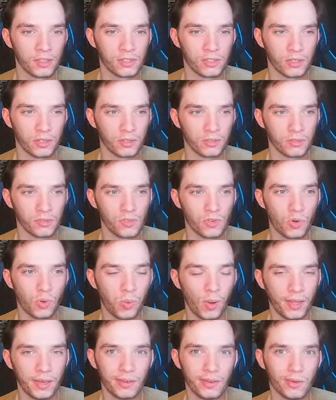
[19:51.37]
I don't
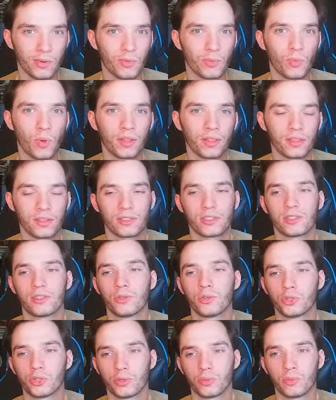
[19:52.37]
quite know what the
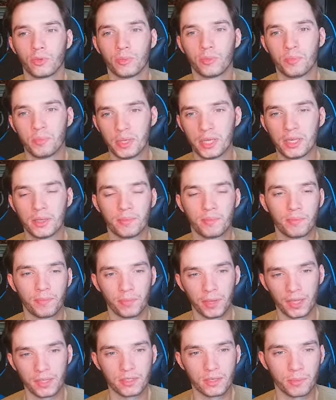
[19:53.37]
solution would be
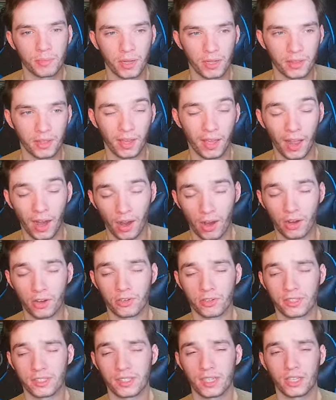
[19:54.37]
based upon the
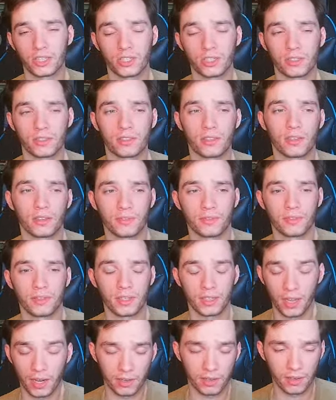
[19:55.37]
characterizations of the
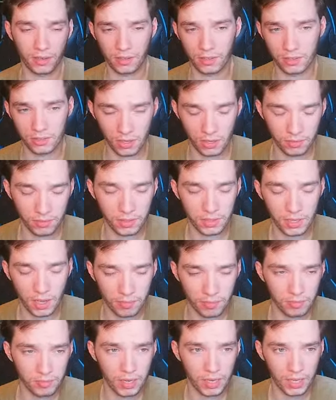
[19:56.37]
characters off the
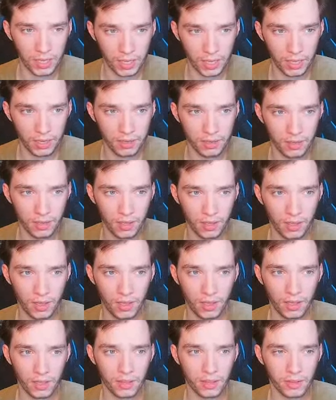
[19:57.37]
top of my head.
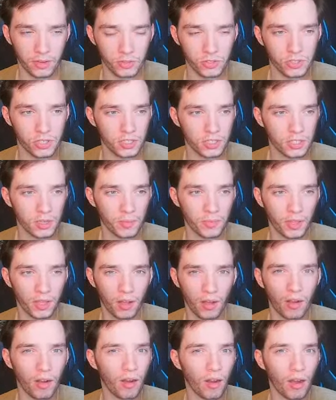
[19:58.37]
There's just something
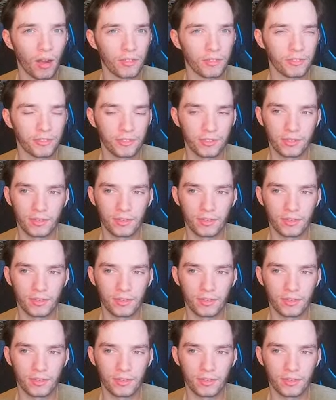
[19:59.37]
off